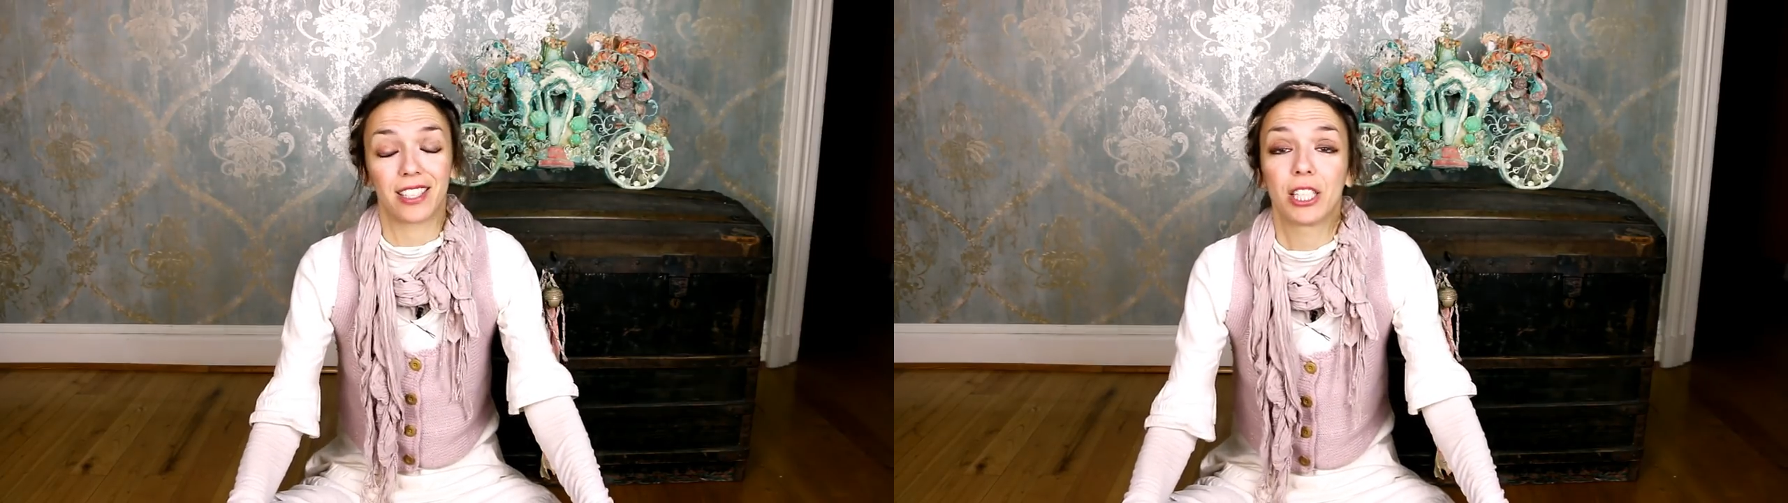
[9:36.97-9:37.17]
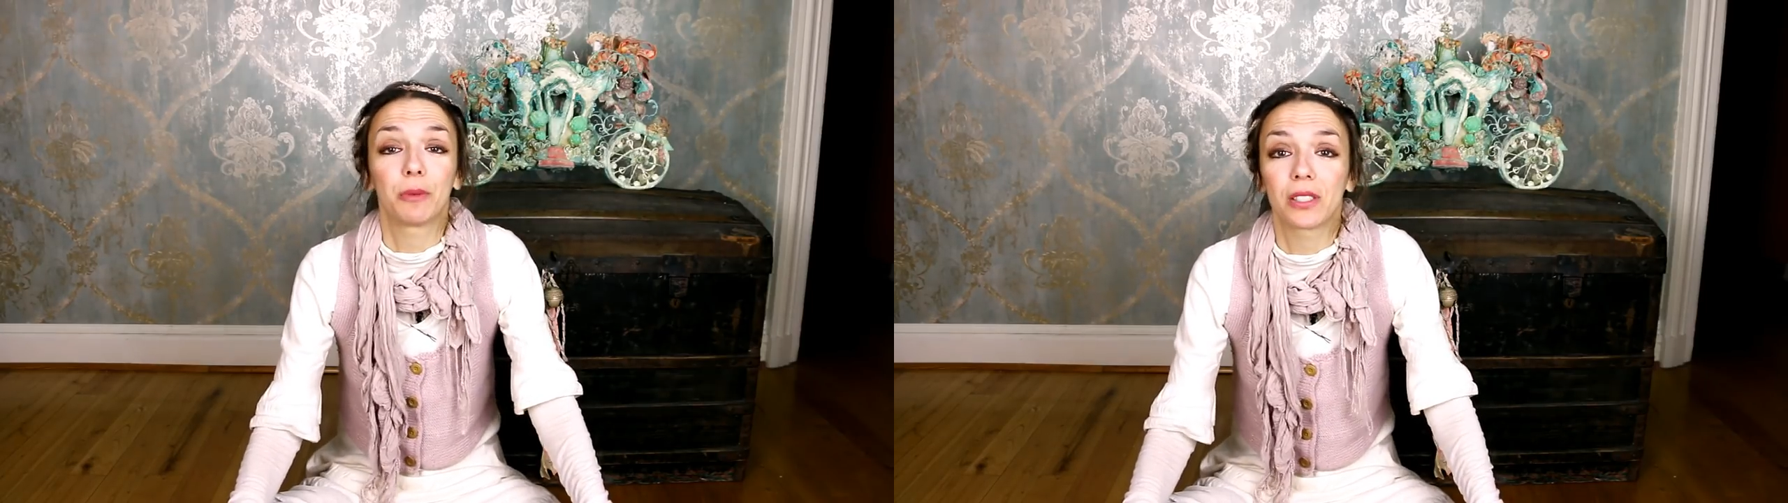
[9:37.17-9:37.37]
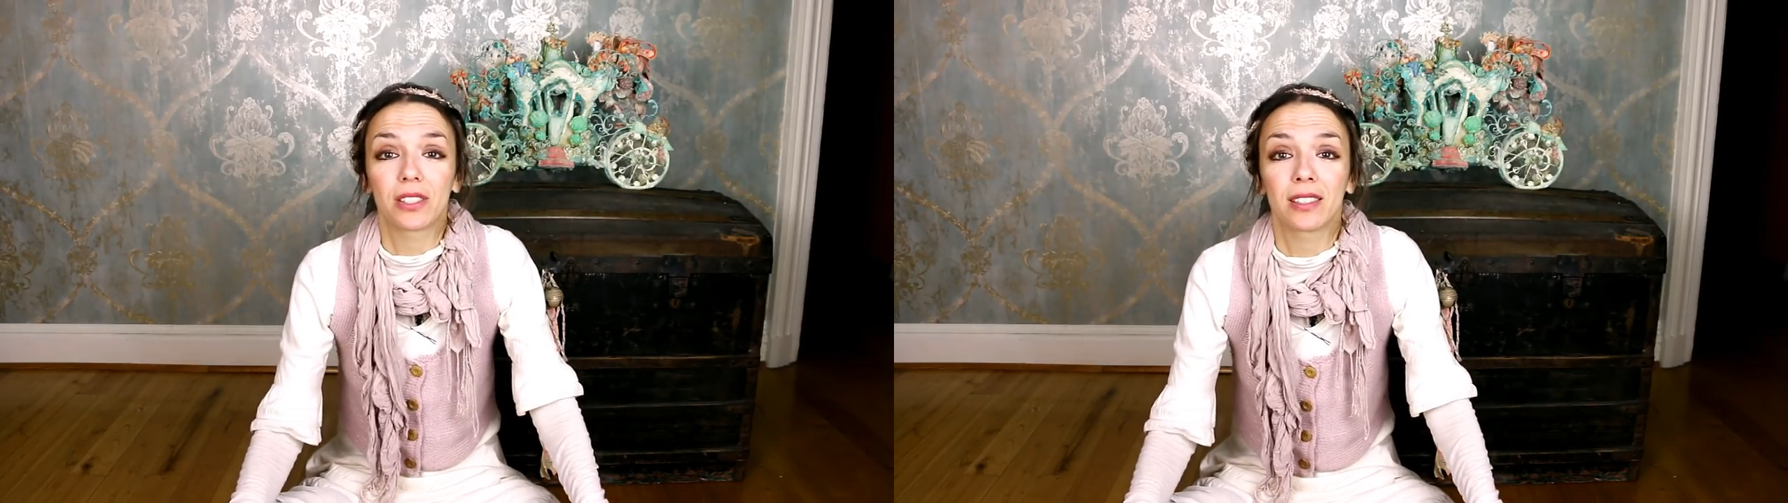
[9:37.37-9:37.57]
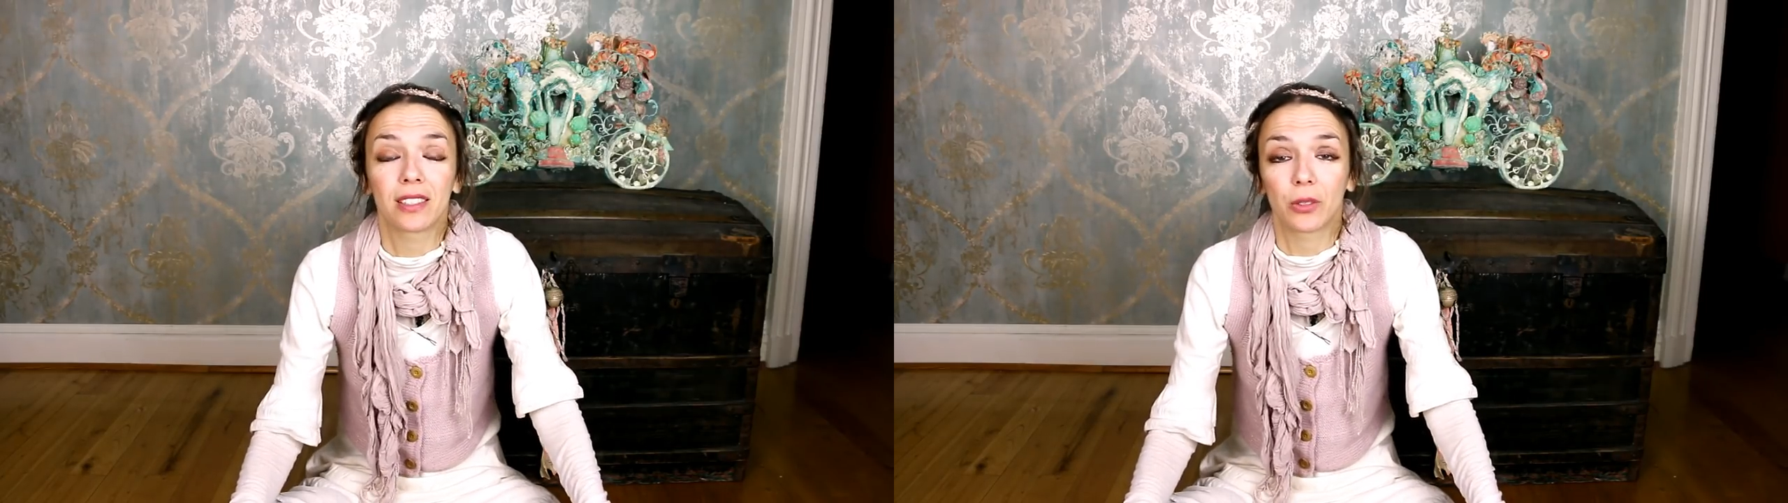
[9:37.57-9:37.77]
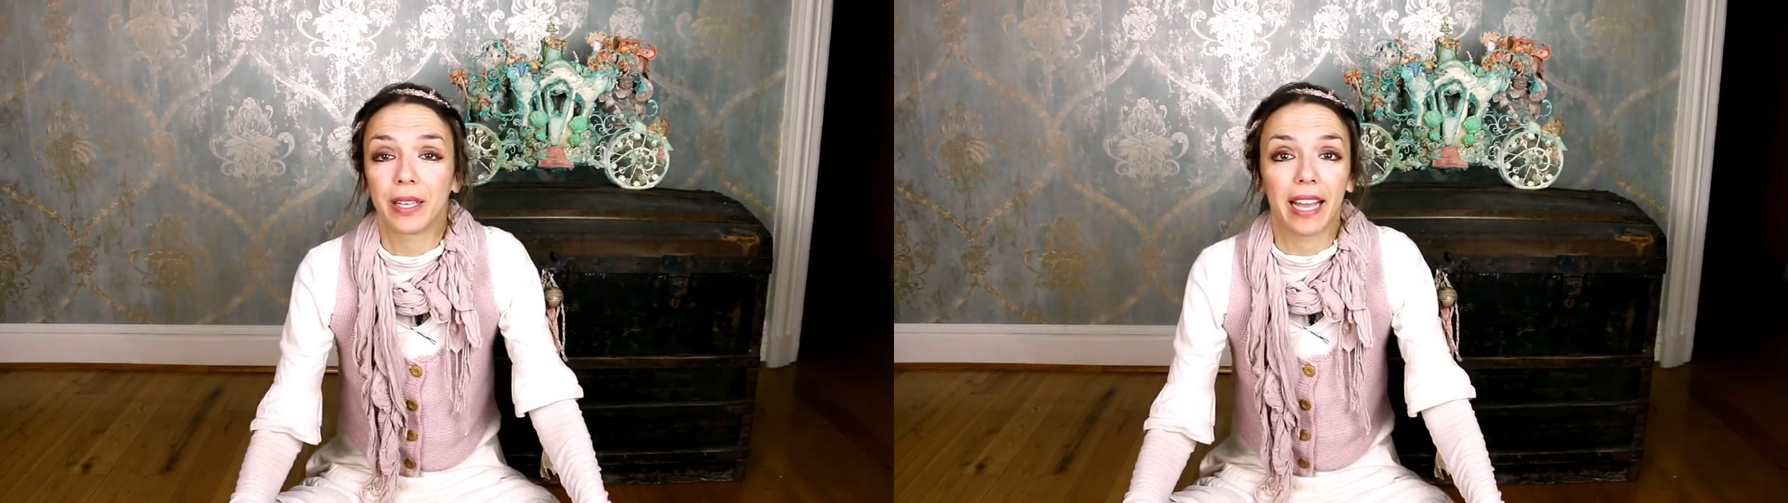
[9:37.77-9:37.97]
she
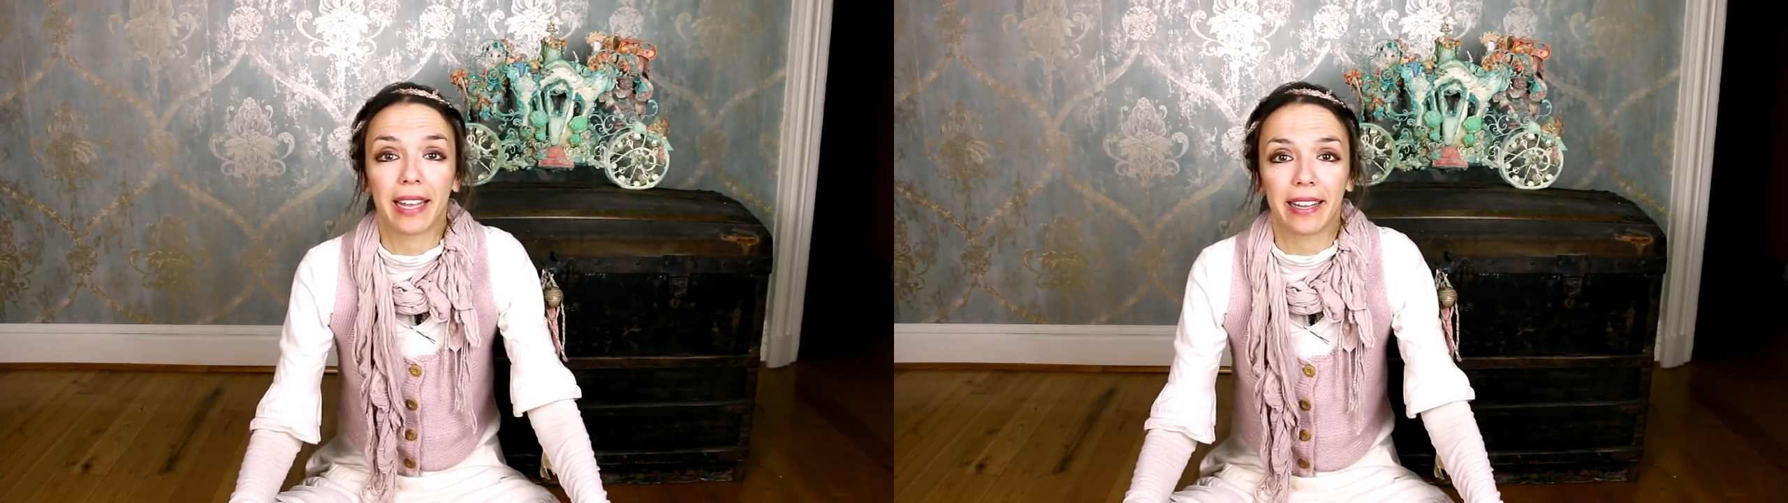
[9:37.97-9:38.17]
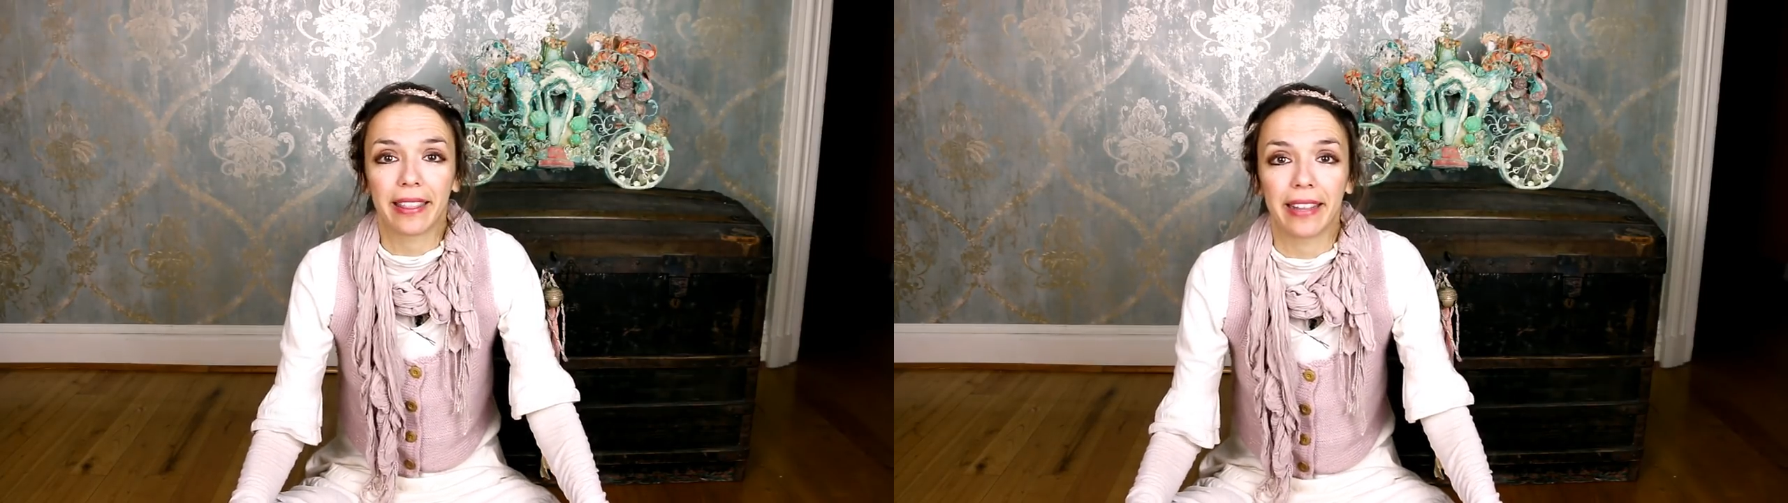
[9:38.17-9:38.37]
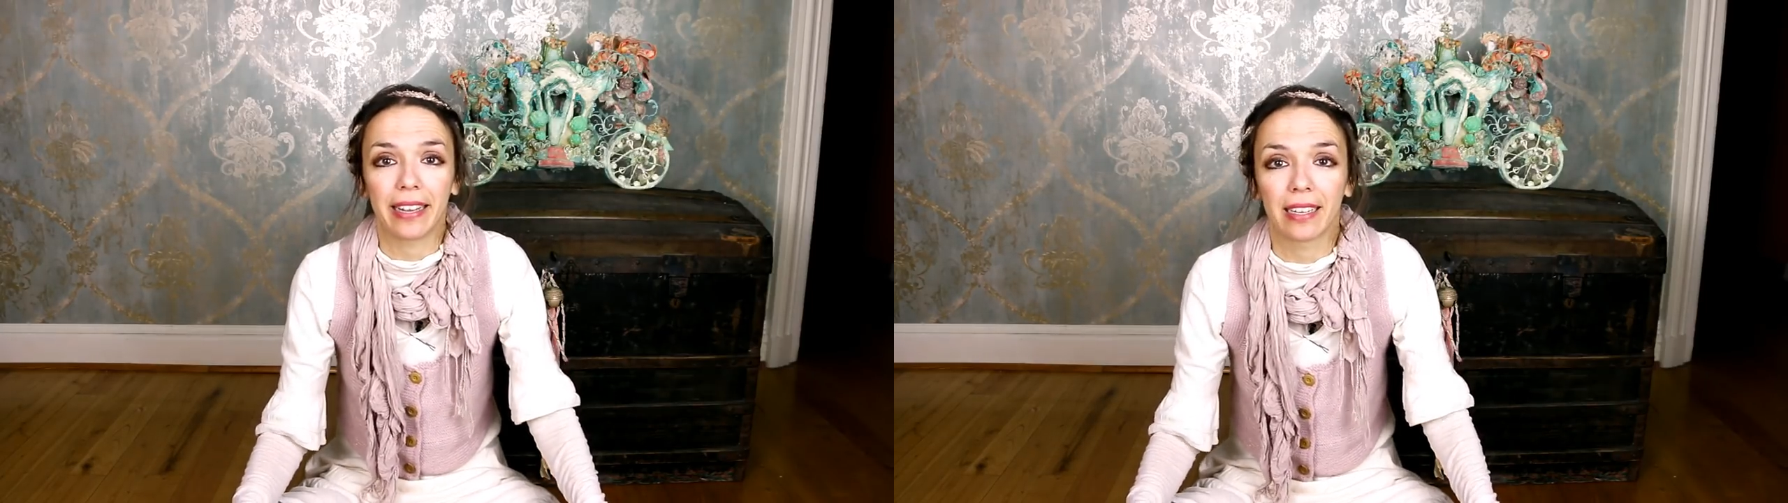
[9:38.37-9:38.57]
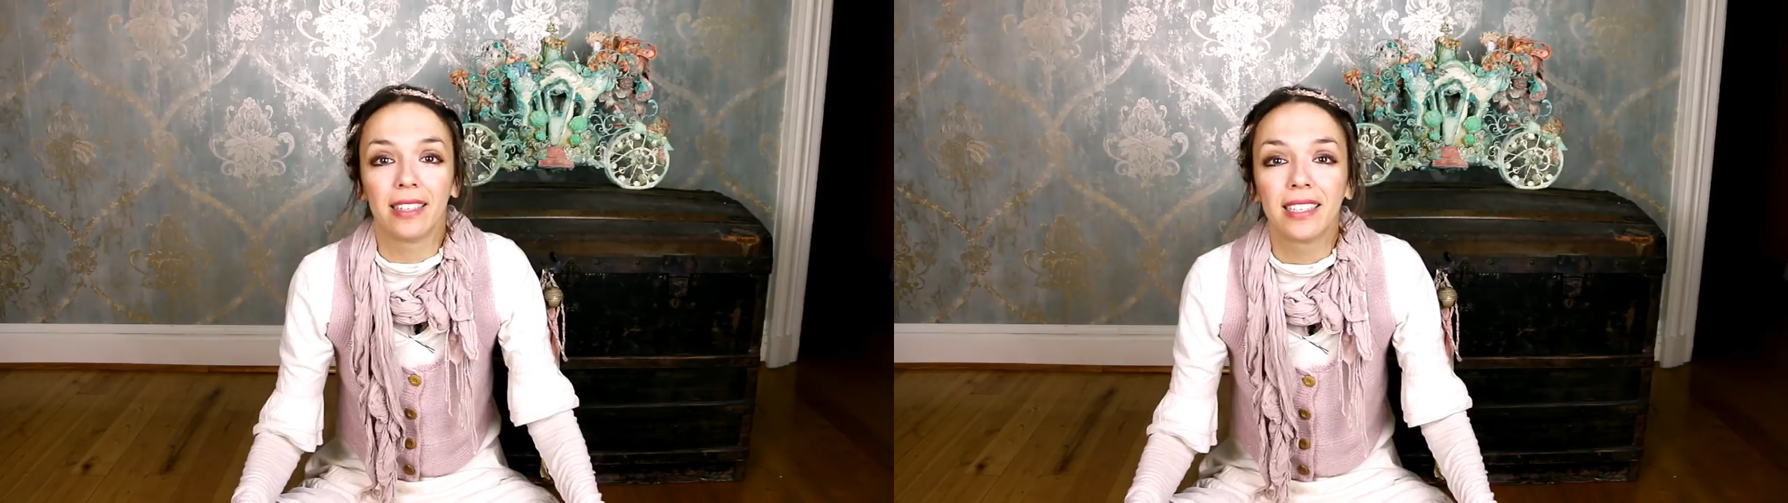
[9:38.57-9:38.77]
wasn't doing anything.